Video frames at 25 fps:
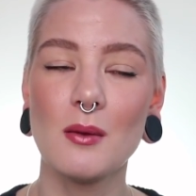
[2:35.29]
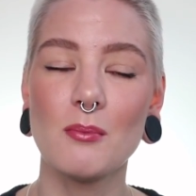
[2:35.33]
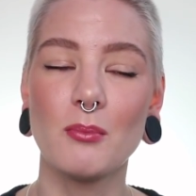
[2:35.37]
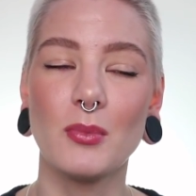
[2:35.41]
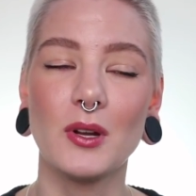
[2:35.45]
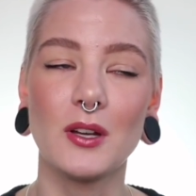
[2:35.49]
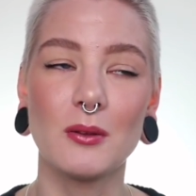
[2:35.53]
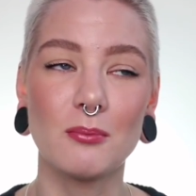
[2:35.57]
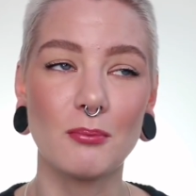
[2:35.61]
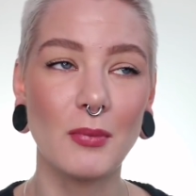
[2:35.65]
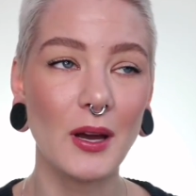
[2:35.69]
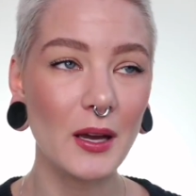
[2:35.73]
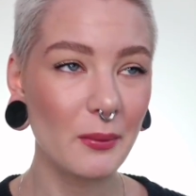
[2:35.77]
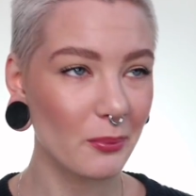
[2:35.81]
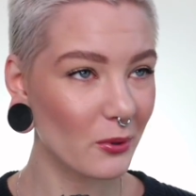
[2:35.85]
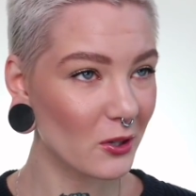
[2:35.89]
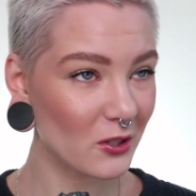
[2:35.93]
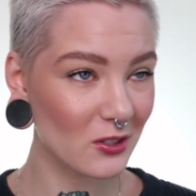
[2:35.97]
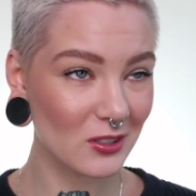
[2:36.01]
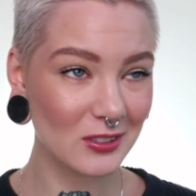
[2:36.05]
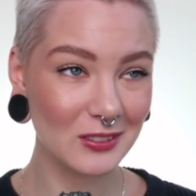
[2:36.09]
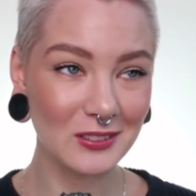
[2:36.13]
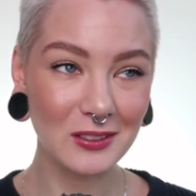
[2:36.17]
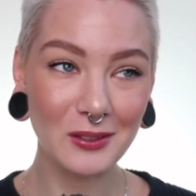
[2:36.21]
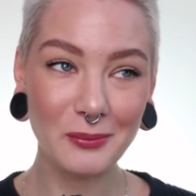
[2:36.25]
but in my
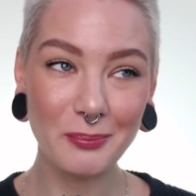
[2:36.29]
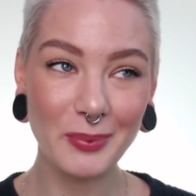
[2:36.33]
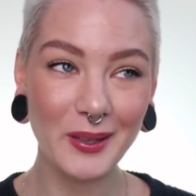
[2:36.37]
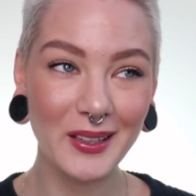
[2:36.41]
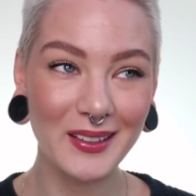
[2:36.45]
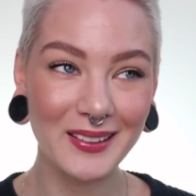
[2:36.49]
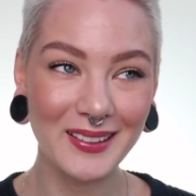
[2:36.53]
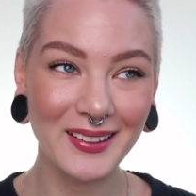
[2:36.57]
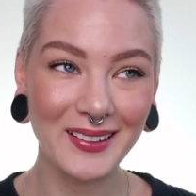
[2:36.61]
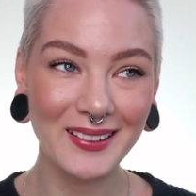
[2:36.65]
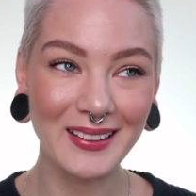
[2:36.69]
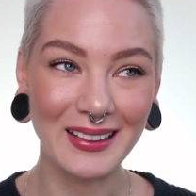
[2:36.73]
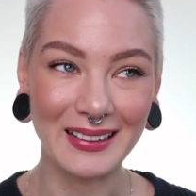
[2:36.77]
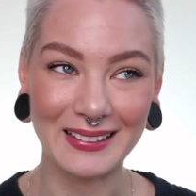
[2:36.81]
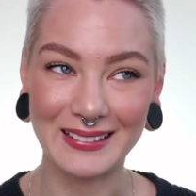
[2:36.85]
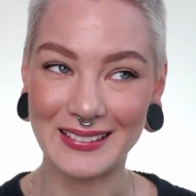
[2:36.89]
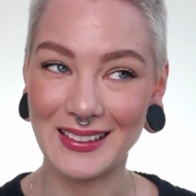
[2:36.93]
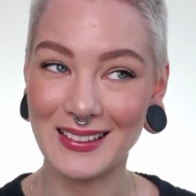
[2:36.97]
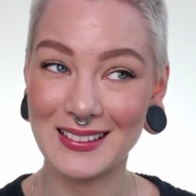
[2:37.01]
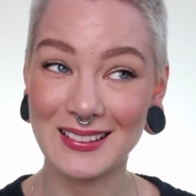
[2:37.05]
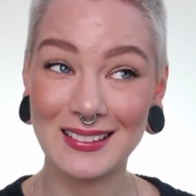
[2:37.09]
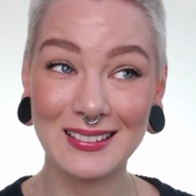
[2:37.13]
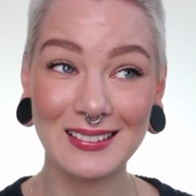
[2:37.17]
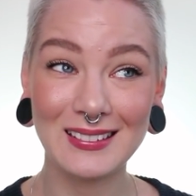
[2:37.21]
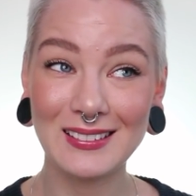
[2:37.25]
personal opinion, it
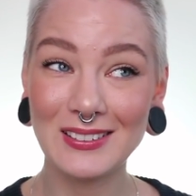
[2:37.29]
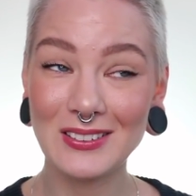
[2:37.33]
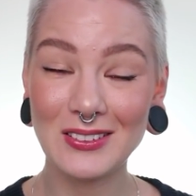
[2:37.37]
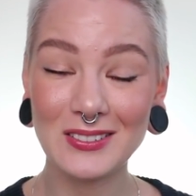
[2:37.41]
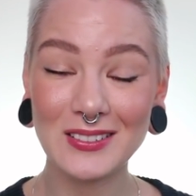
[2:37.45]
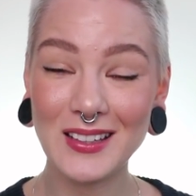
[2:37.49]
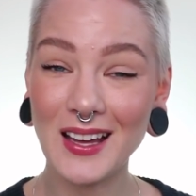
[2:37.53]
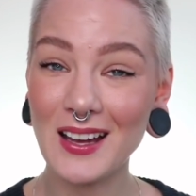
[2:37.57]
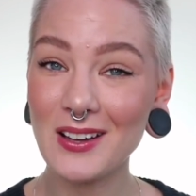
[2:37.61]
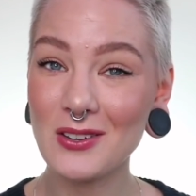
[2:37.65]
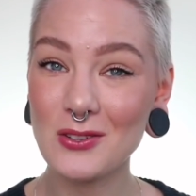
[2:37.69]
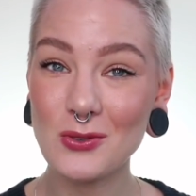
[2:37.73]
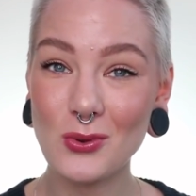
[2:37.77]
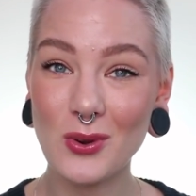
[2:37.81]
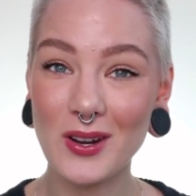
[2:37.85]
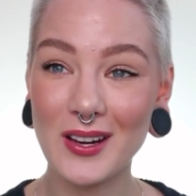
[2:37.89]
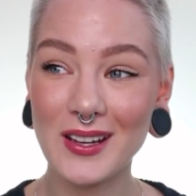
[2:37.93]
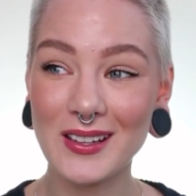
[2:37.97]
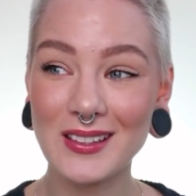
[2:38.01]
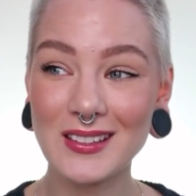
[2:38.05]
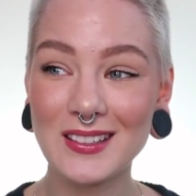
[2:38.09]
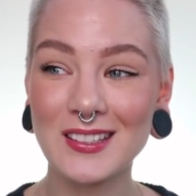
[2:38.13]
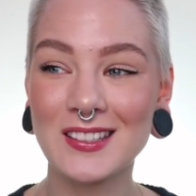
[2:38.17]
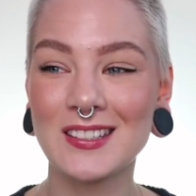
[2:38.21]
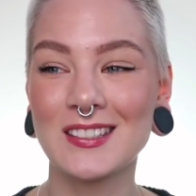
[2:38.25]
doesn't look that
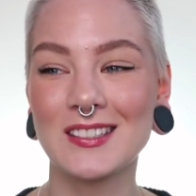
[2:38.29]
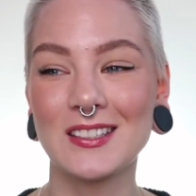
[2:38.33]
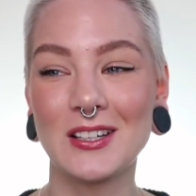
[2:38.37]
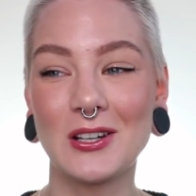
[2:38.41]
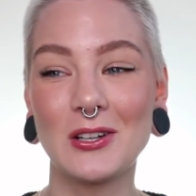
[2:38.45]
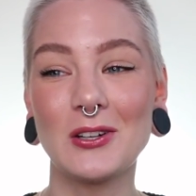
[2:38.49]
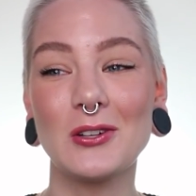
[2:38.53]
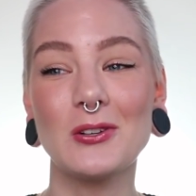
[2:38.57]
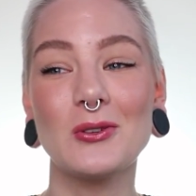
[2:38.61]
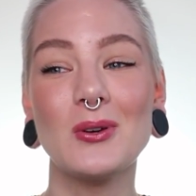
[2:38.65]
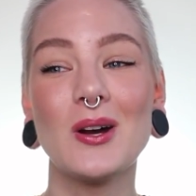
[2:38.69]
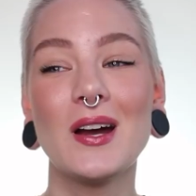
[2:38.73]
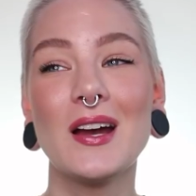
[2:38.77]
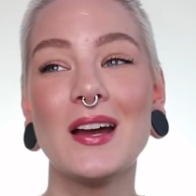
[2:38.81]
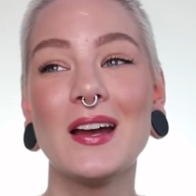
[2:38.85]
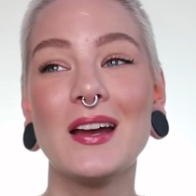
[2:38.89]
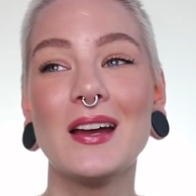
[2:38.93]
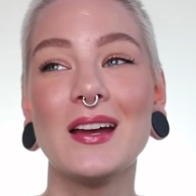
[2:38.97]
great, so